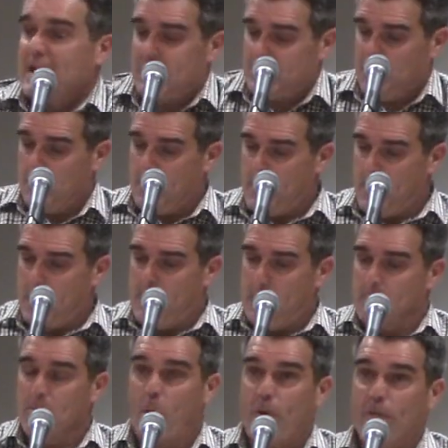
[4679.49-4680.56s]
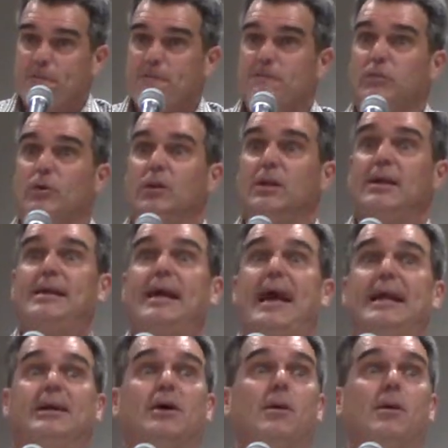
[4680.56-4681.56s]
And the more fully and